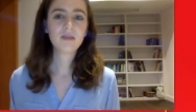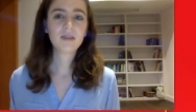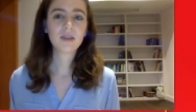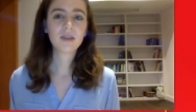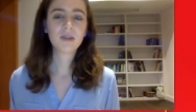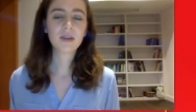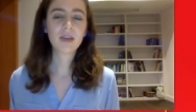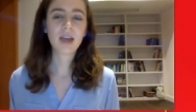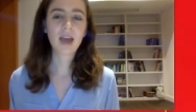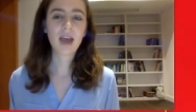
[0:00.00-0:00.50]
So
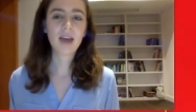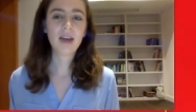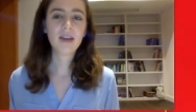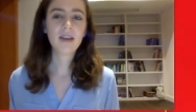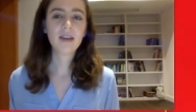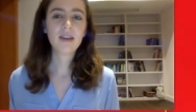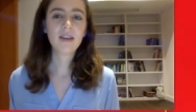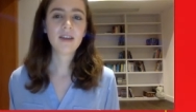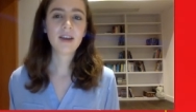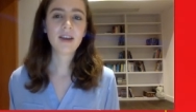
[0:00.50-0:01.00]
again,
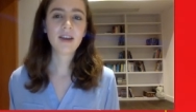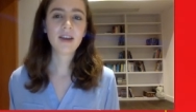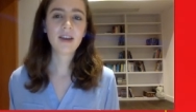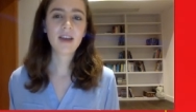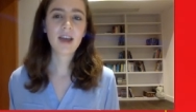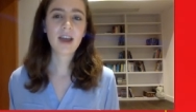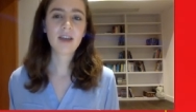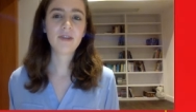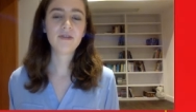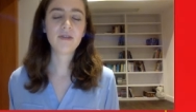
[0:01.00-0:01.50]
that
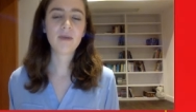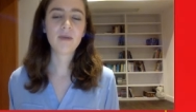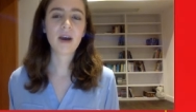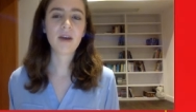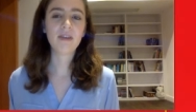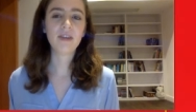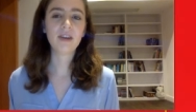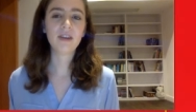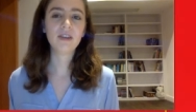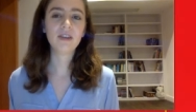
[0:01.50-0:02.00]
came from
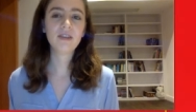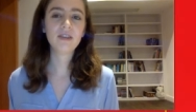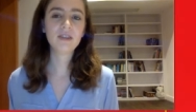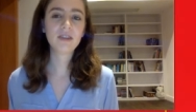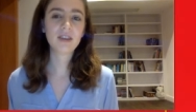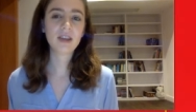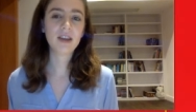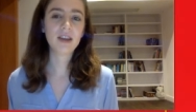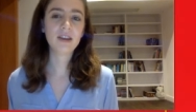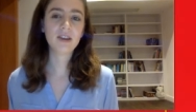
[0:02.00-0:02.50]
having an
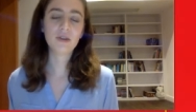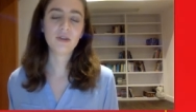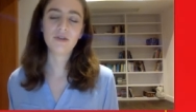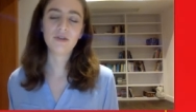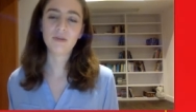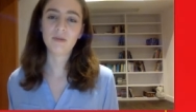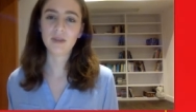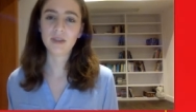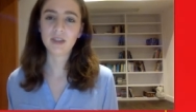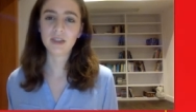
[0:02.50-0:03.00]
understanding of
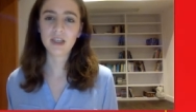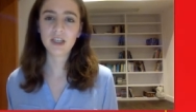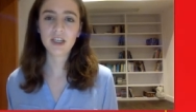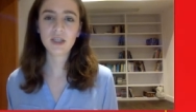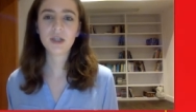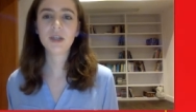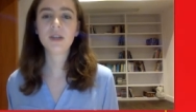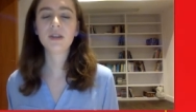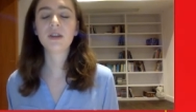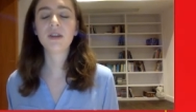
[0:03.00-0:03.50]
the
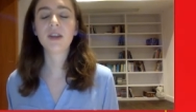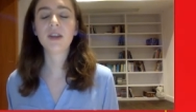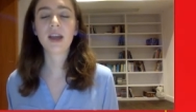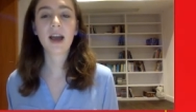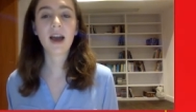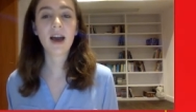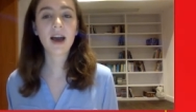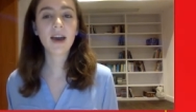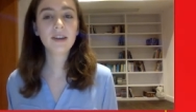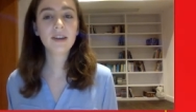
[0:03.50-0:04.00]
position, that they
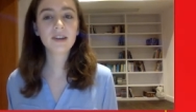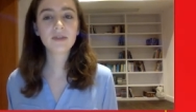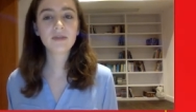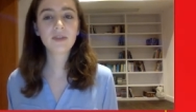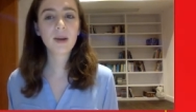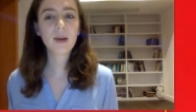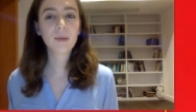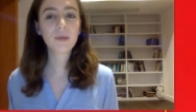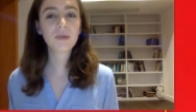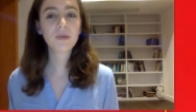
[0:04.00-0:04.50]
hadn't
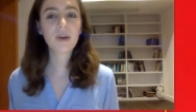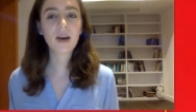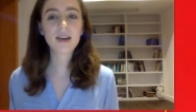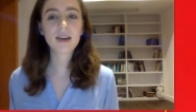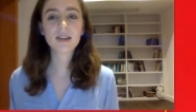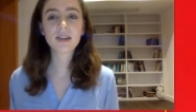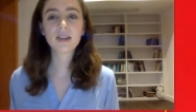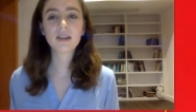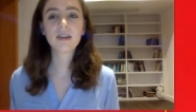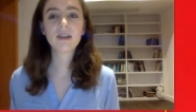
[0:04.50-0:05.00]
developed
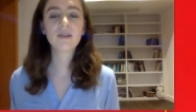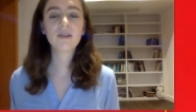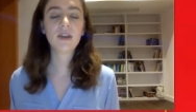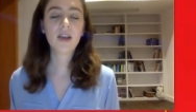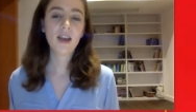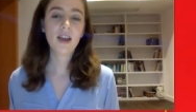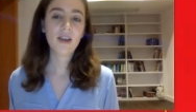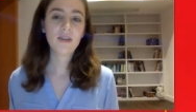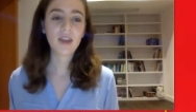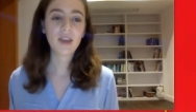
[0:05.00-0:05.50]
fast enough,
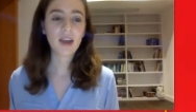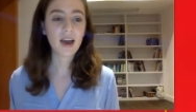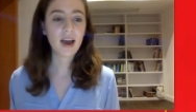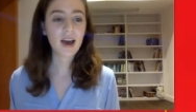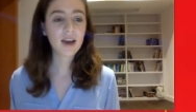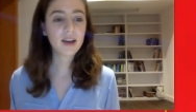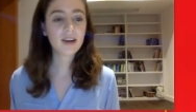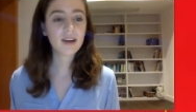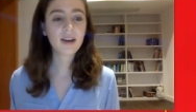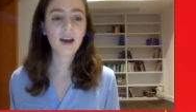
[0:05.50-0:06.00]
they
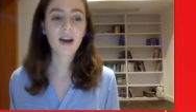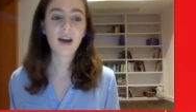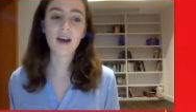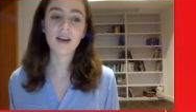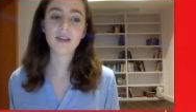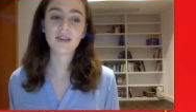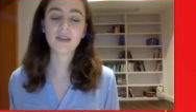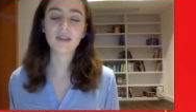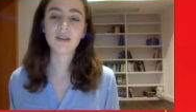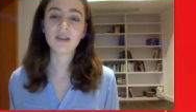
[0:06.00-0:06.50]
hadn't
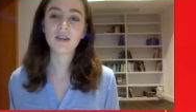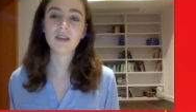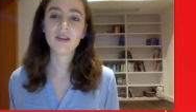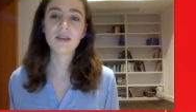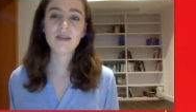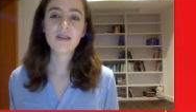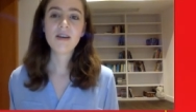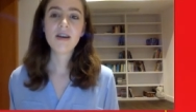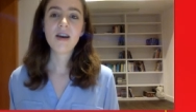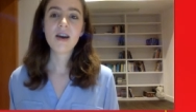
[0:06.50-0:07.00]
castled,
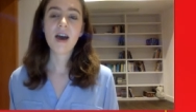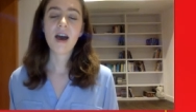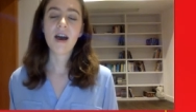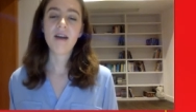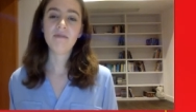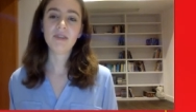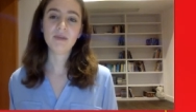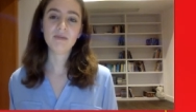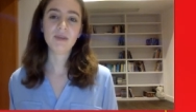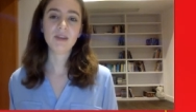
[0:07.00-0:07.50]

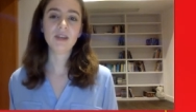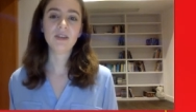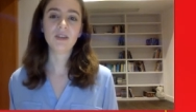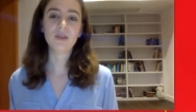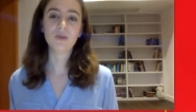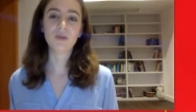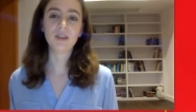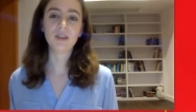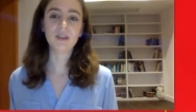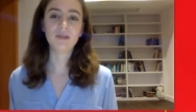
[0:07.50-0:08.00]
and their pieces
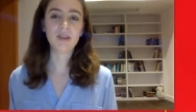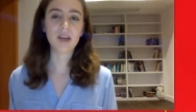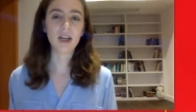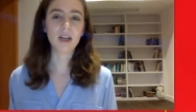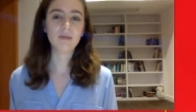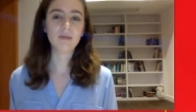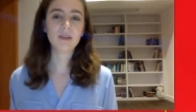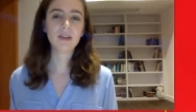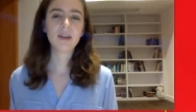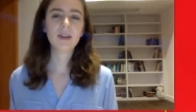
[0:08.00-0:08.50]
weren't
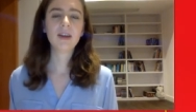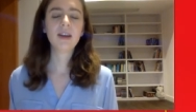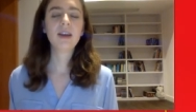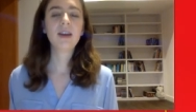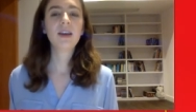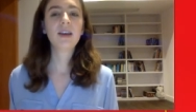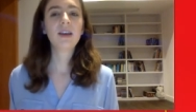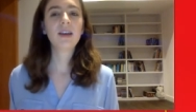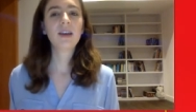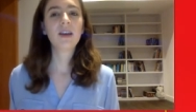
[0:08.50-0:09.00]
developed.
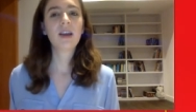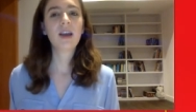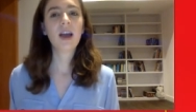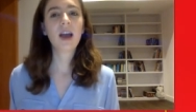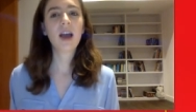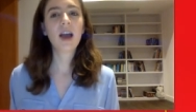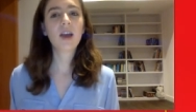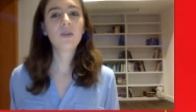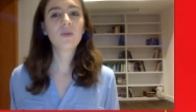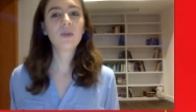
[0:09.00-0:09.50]

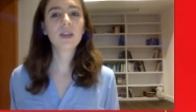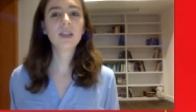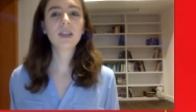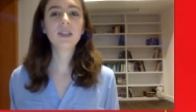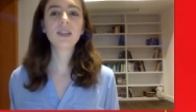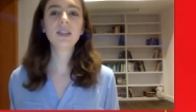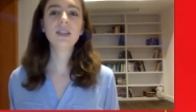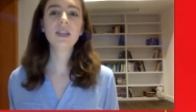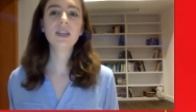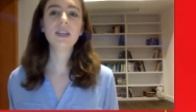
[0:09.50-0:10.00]
And we
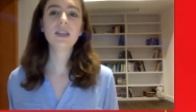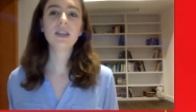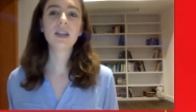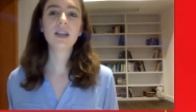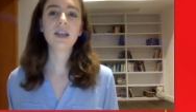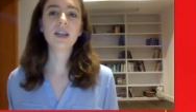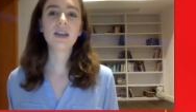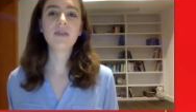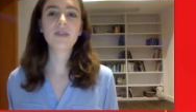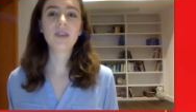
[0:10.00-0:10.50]
can see that, like,
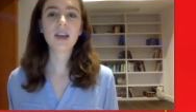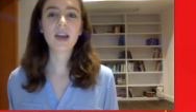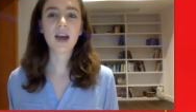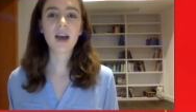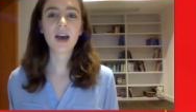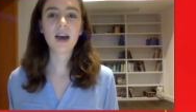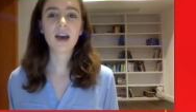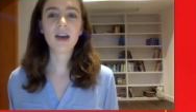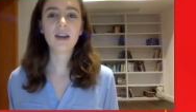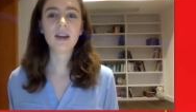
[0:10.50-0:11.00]
if they
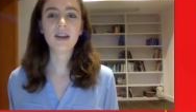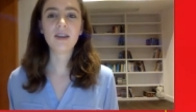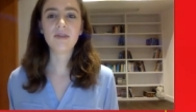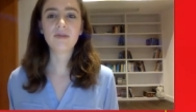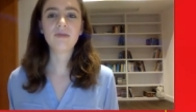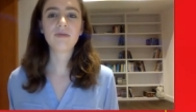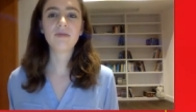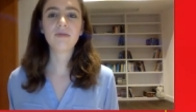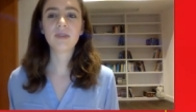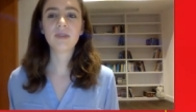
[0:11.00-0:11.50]
had, if
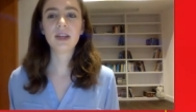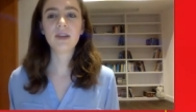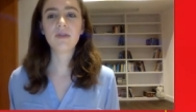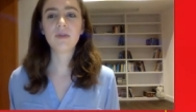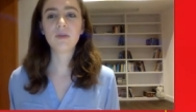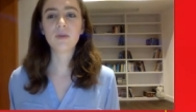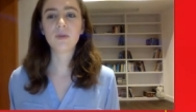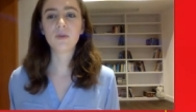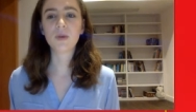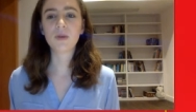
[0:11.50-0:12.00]
it
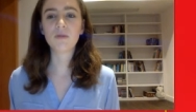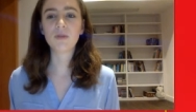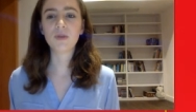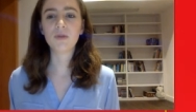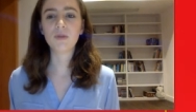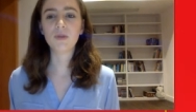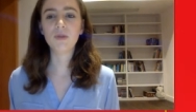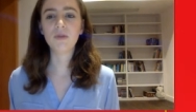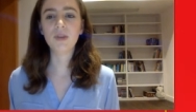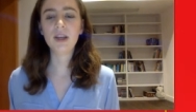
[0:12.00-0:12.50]
was one more
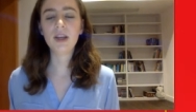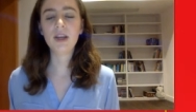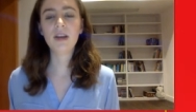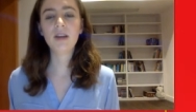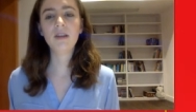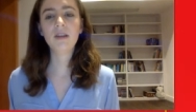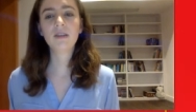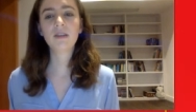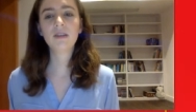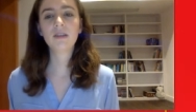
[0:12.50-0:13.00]
move in,
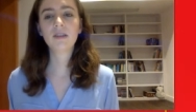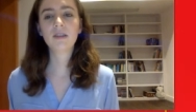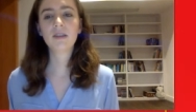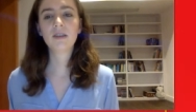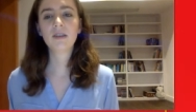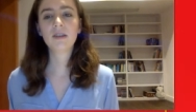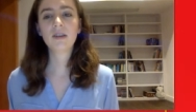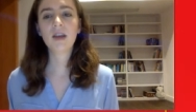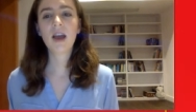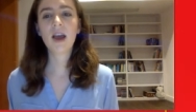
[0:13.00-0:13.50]

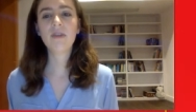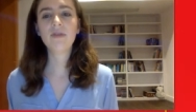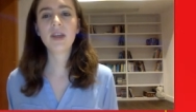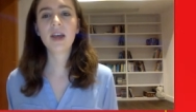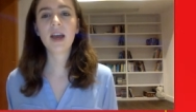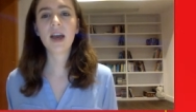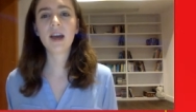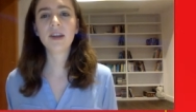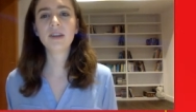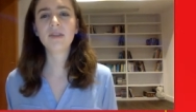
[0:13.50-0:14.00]
and they
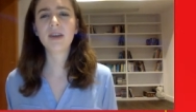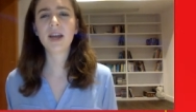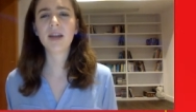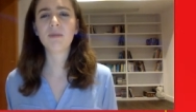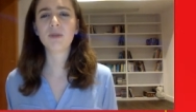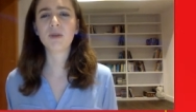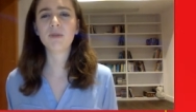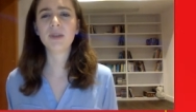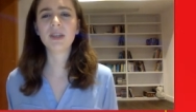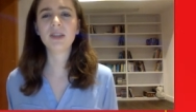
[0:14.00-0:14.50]
had developed
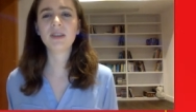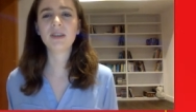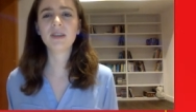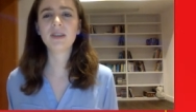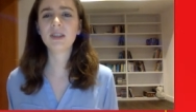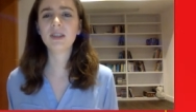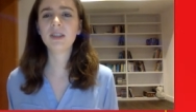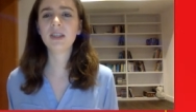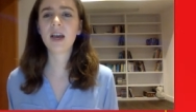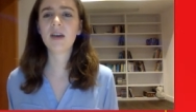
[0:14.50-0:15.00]
more pieces,
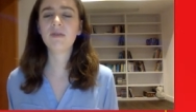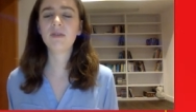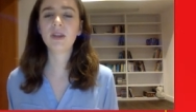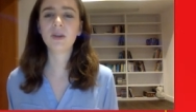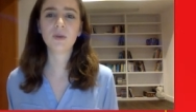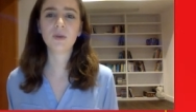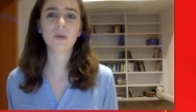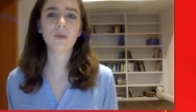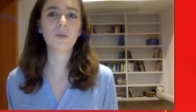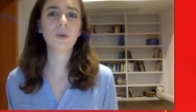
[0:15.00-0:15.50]
this definitely
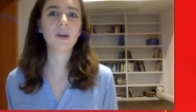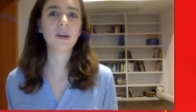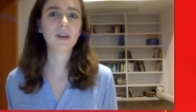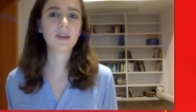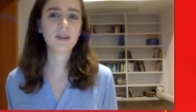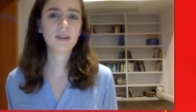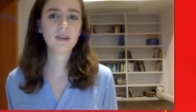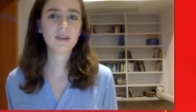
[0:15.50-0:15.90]
wouldn't work.